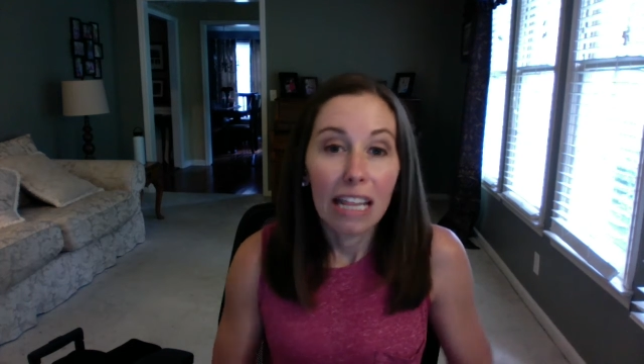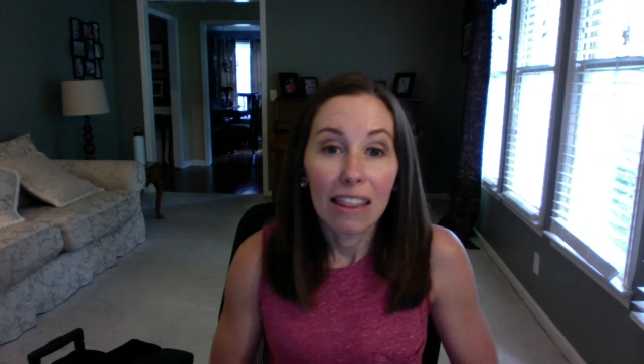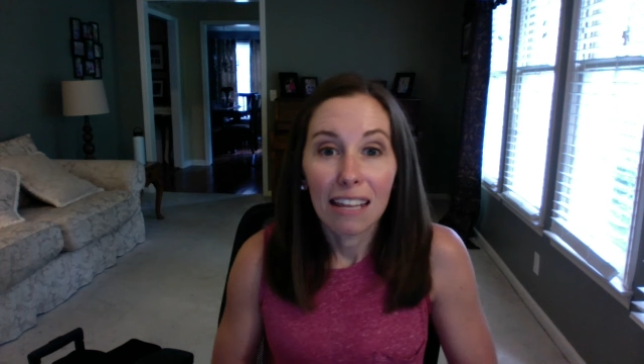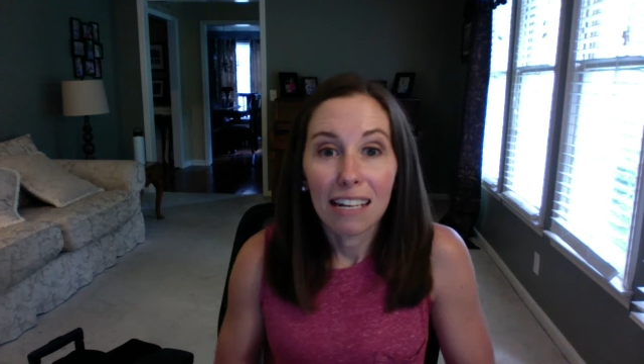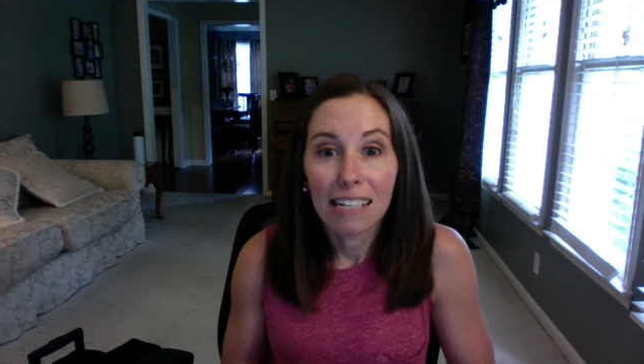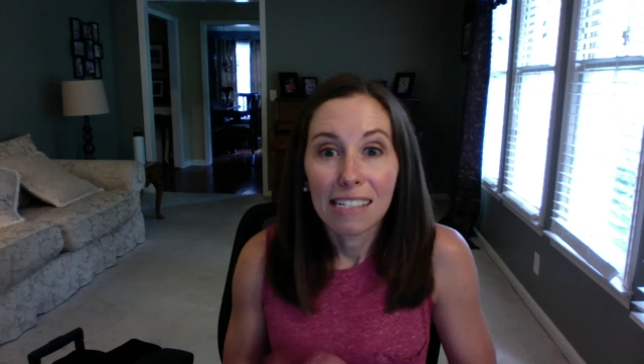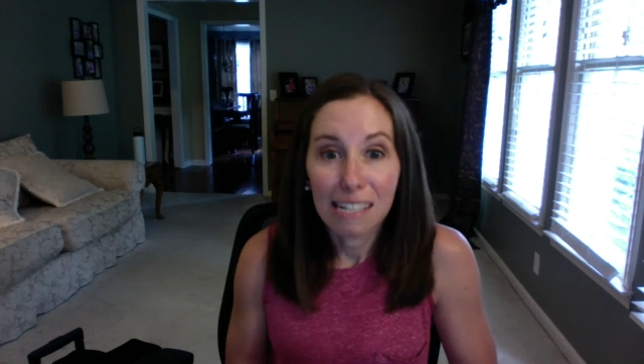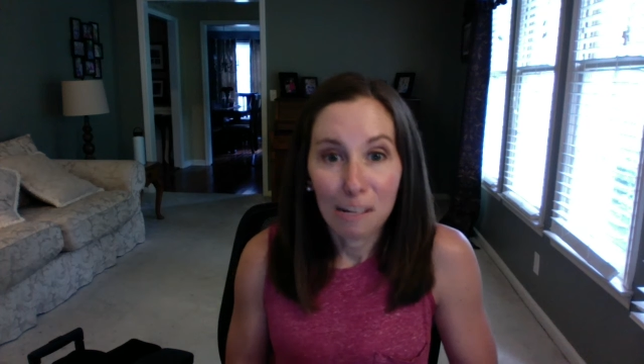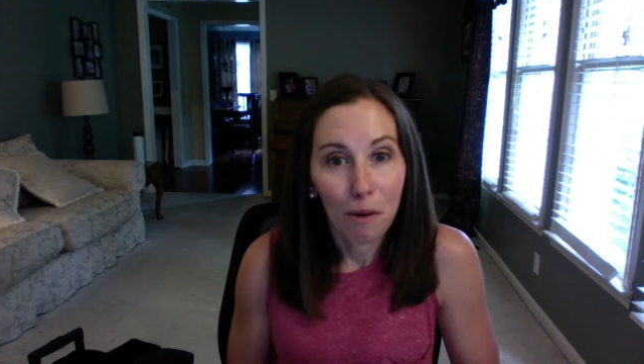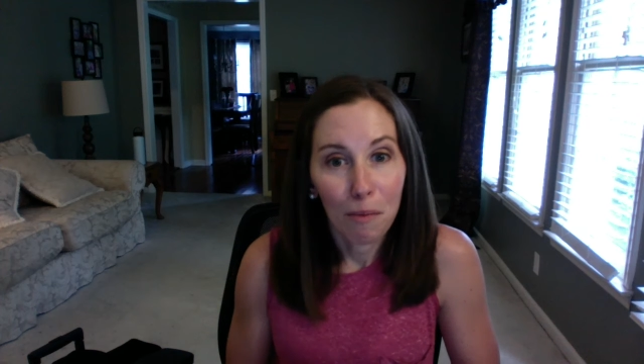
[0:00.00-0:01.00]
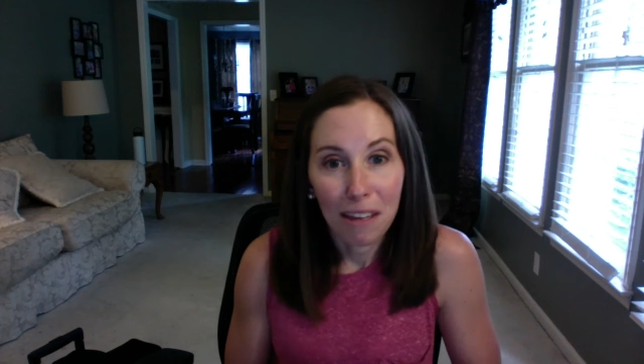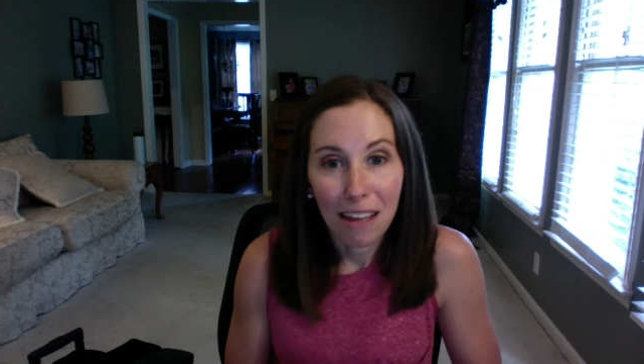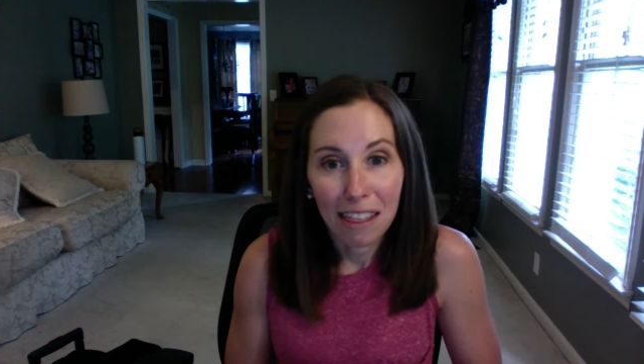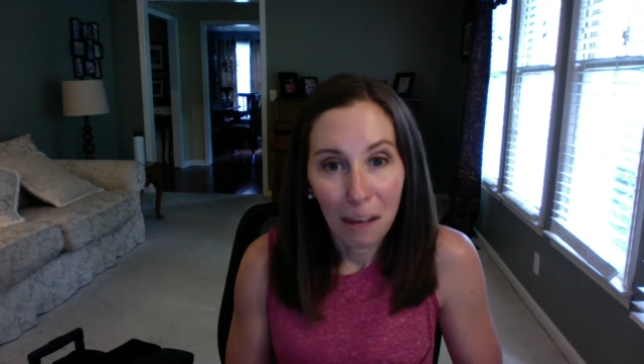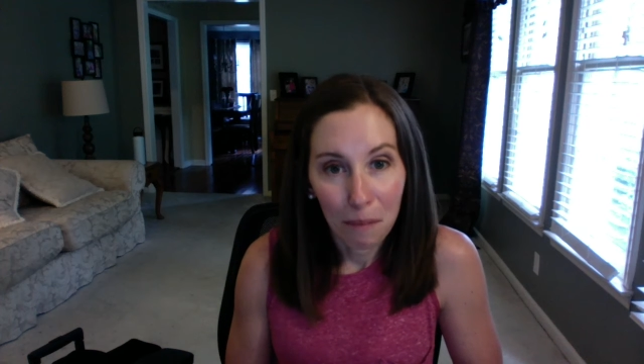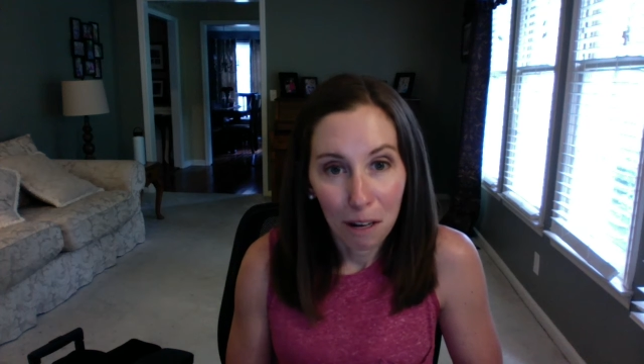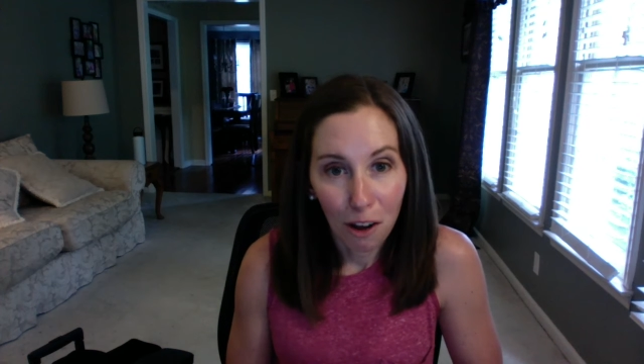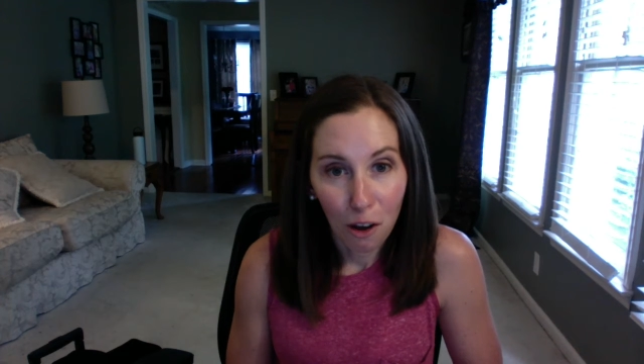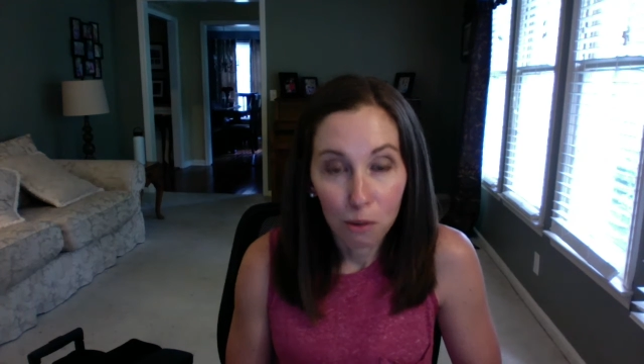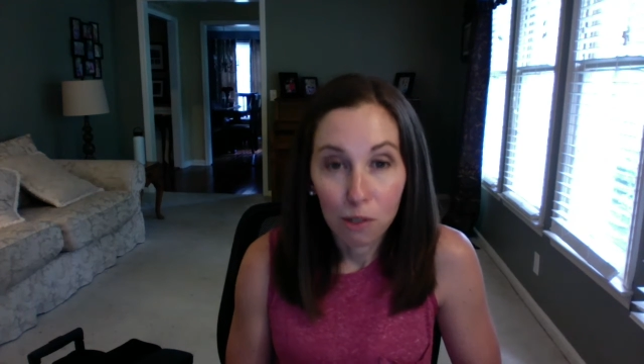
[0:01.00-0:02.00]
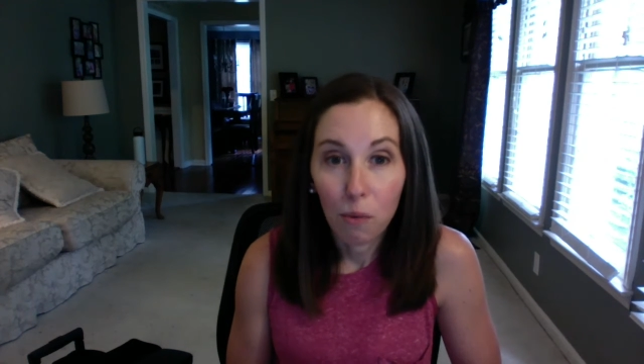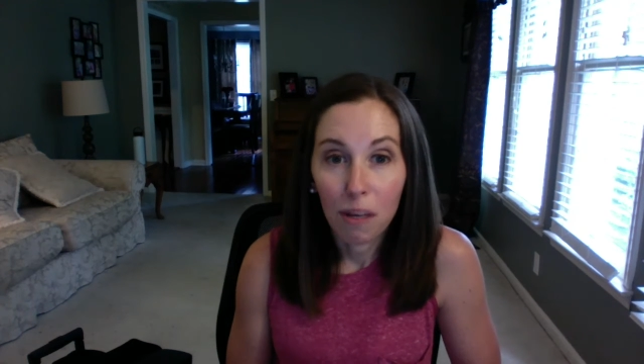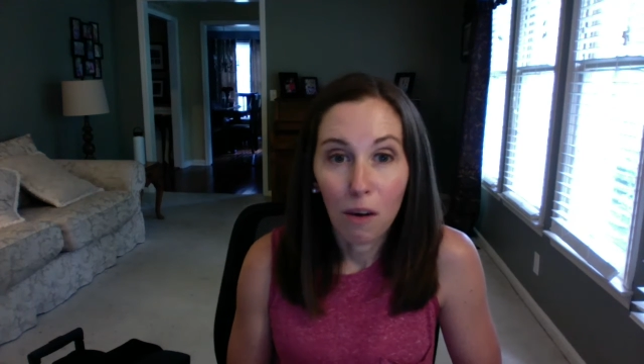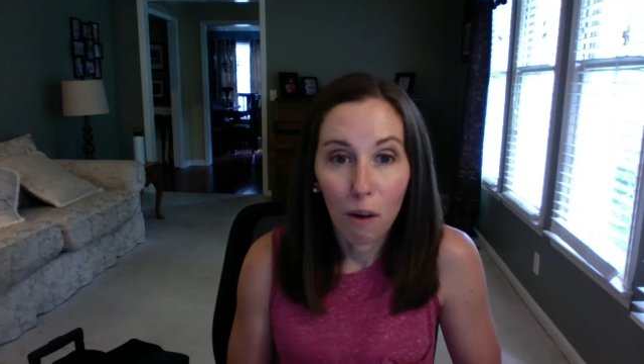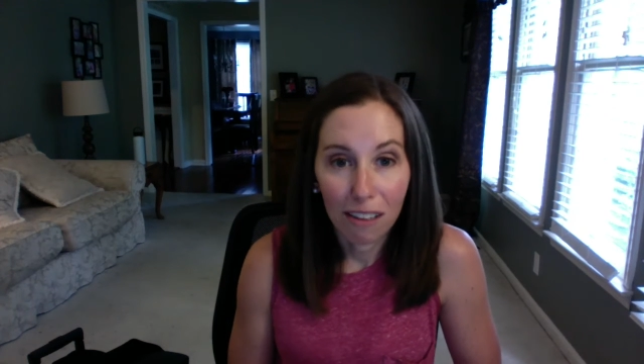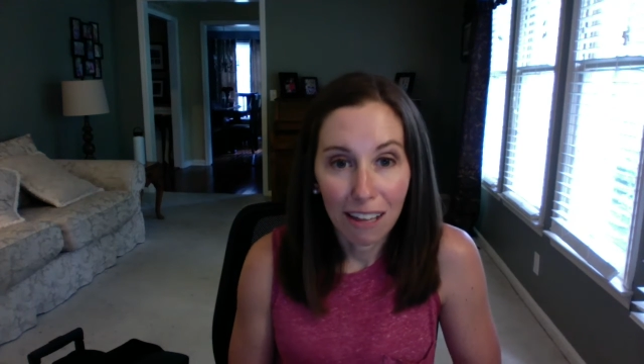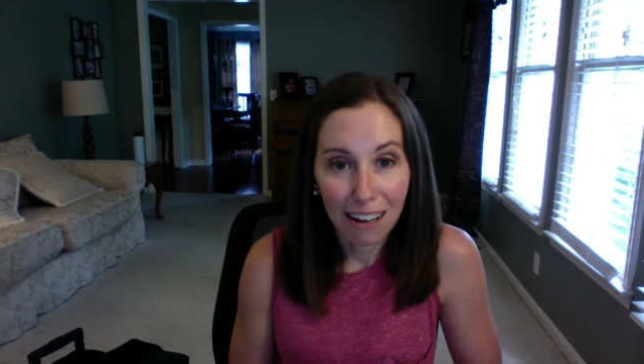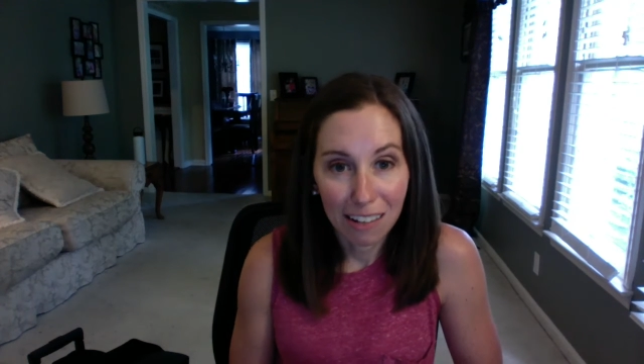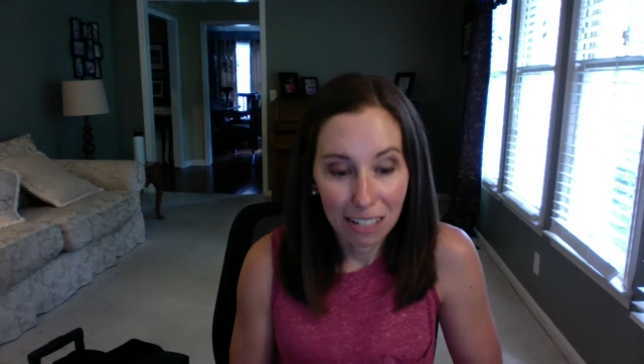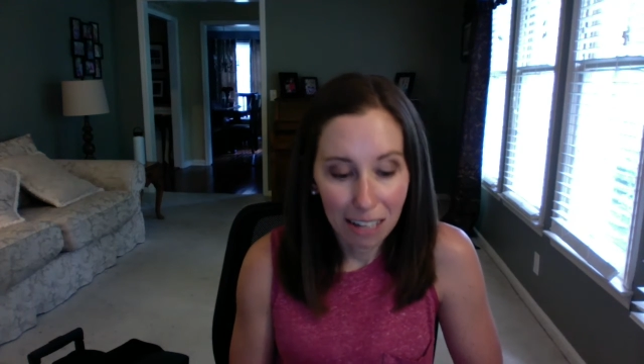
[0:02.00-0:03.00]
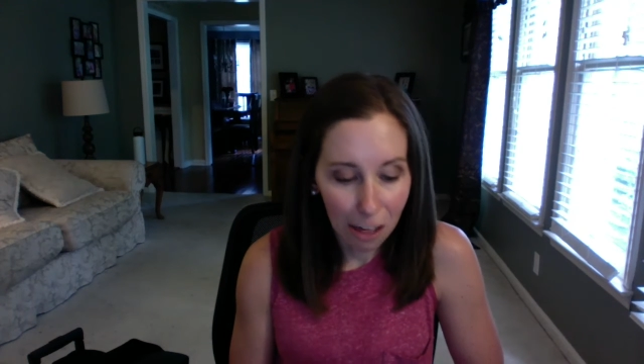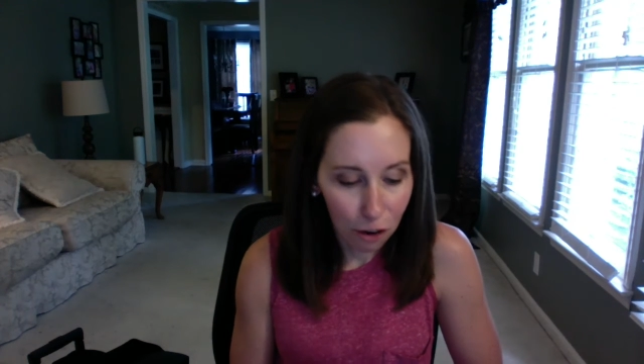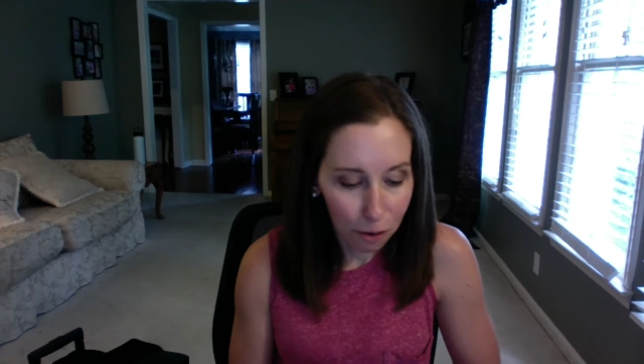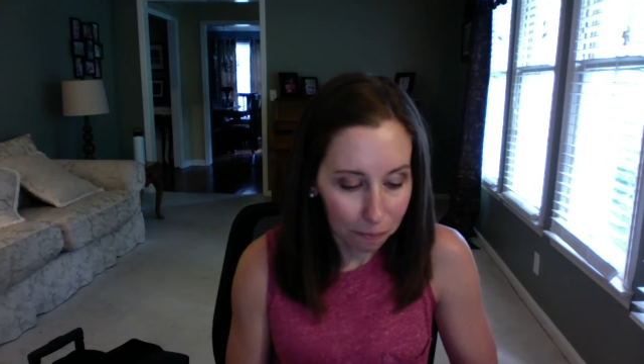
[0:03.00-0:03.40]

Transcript: then they need to email me and let me know so we can work that out together.